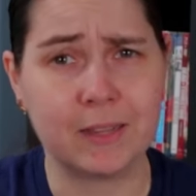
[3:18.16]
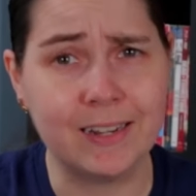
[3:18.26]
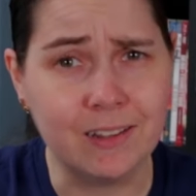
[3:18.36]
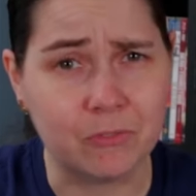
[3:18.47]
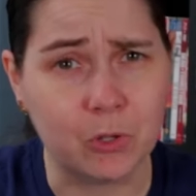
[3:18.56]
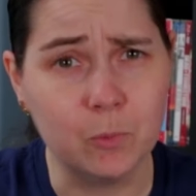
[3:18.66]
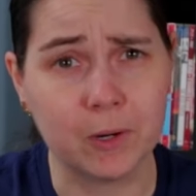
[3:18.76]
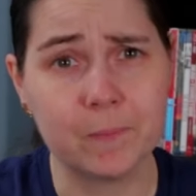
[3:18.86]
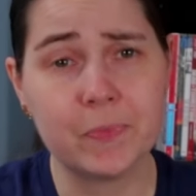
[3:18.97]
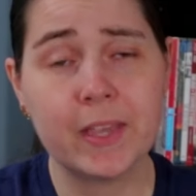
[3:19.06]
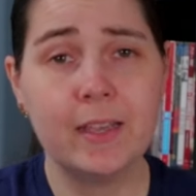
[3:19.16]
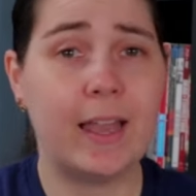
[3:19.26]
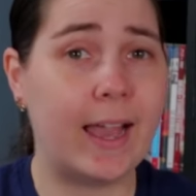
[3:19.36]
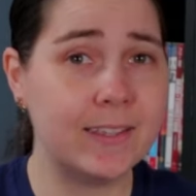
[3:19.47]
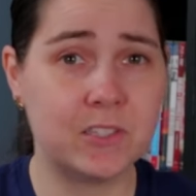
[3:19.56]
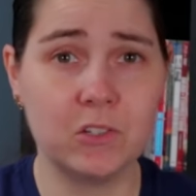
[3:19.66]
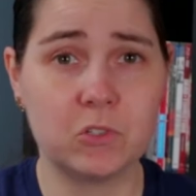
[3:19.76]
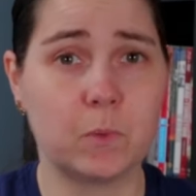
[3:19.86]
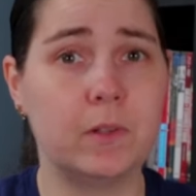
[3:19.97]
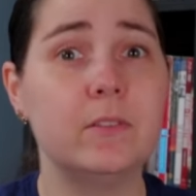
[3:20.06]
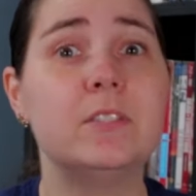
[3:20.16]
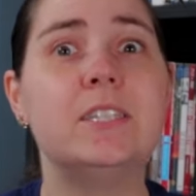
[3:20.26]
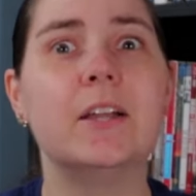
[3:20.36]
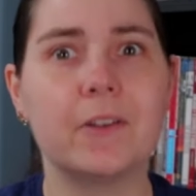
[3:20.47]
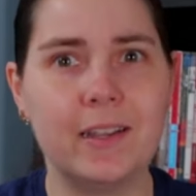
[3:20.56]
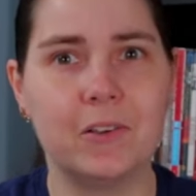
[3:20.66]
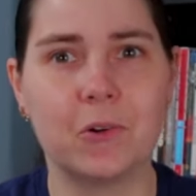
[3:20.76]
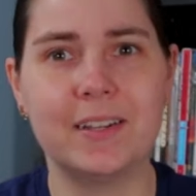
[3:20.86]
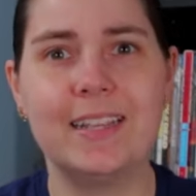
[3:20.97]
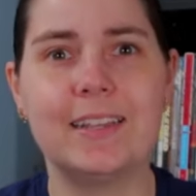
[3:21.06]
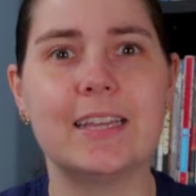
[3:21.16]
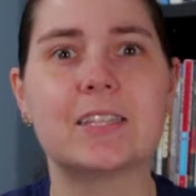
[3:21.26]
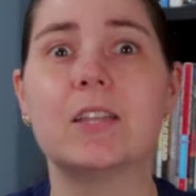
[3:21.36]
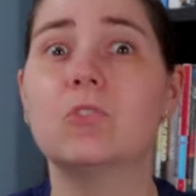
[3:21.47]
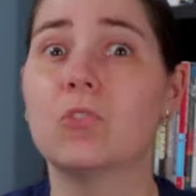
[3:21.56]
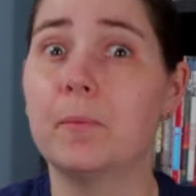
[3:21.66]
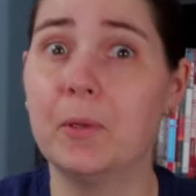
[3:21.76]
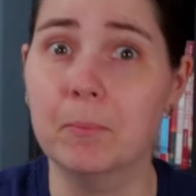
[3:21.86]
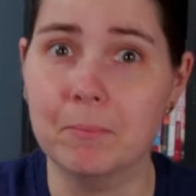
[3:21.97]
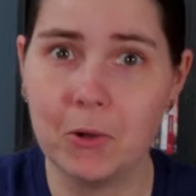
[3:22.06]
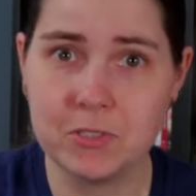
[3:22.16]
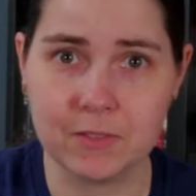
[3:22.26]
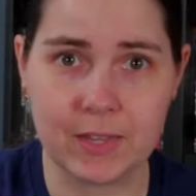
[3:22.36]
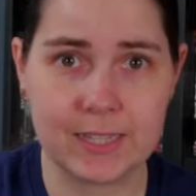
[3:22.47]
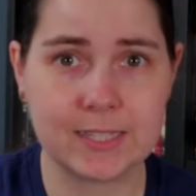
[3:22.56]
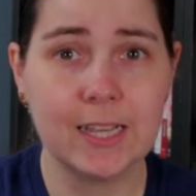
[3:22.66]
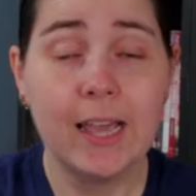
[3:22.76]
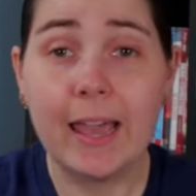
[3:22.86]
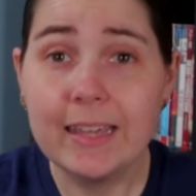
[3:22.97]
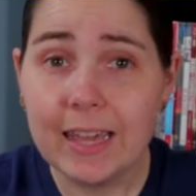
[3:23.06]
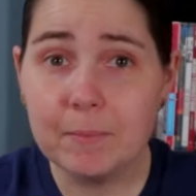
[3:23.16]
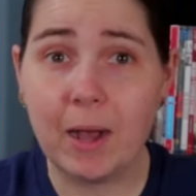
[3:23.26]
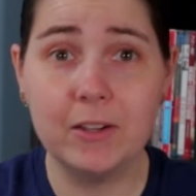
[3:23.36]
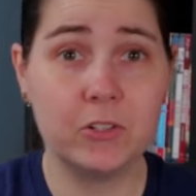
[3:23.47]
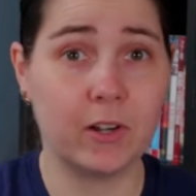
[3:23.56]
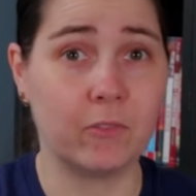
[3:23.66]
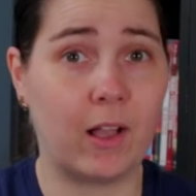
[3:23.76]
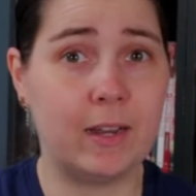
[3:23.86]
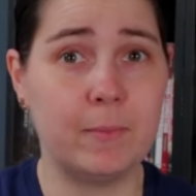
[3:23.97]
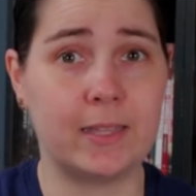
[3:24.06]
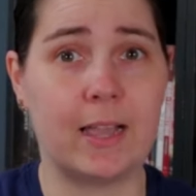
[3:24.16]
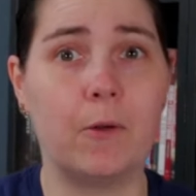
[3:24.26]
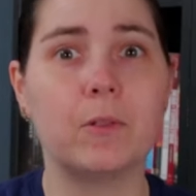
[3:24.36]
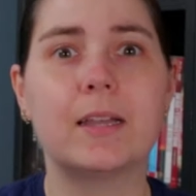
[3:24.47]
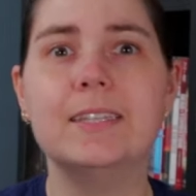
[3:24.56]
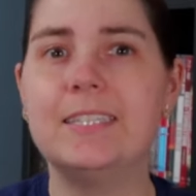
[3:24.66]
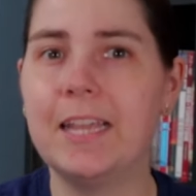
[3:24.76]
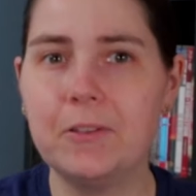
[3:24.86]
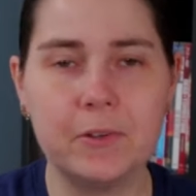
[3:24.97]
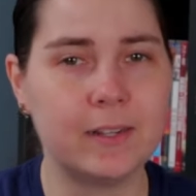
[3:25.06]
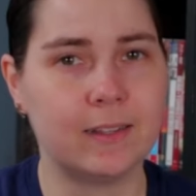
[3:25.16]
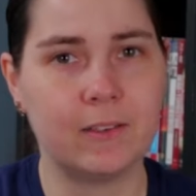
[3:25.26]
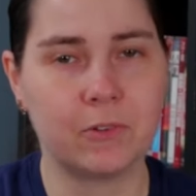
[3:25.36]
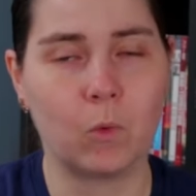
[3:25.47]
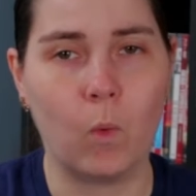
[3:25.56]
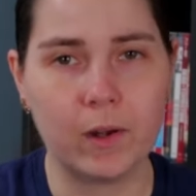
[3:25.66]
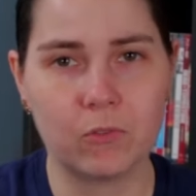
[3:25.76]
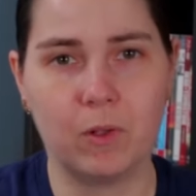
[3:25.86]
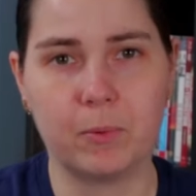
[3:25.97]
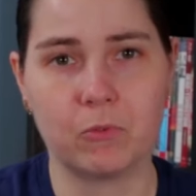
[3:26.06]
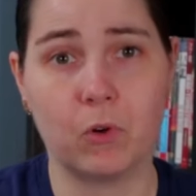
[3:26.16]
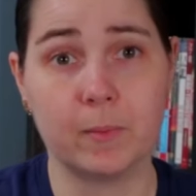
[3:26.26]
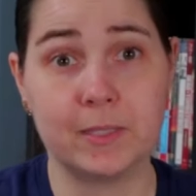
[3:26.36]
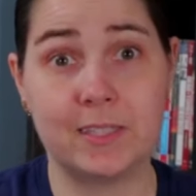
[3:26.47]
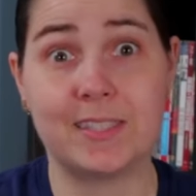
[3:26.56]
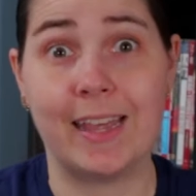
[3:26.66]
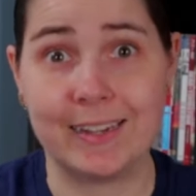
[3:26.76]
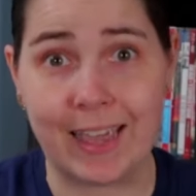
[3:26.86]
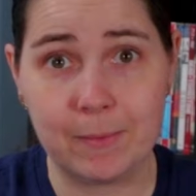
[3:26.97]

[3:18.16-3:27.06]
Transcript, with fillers: plenty of humor. As usual, Zira and Cornelius contribute most of this, and Kim Hunter and Roddy McDowall continue to deliver wonderful performances and